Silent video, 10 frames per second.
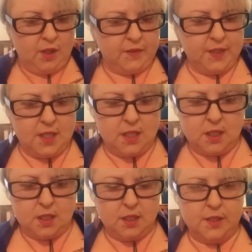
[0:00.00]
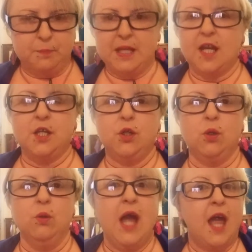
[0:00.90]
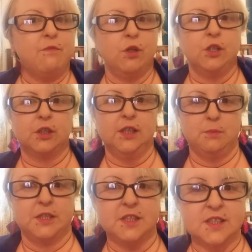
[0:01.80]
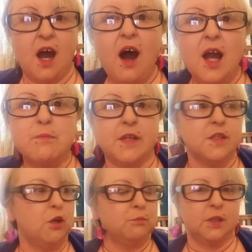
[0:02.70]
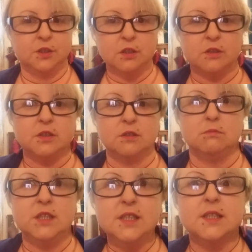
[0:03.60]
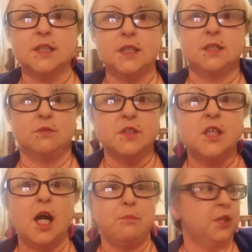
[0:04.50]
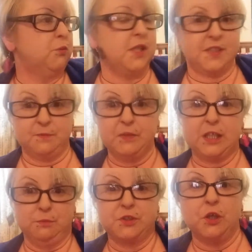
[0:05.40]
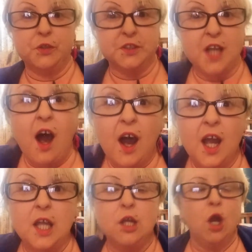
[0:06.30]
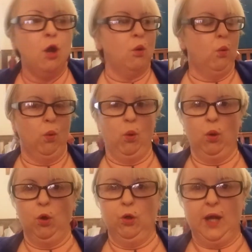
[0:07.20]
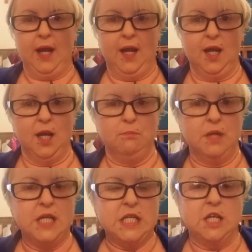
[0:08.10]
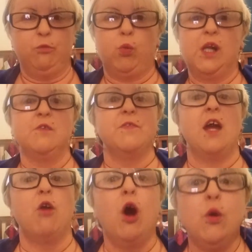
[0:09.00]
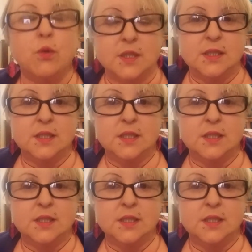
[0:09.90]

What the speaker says: BAU have only got a limited time, they think, oh my God, we need to get there in time, otherwise this victim's going to die, or if one of their own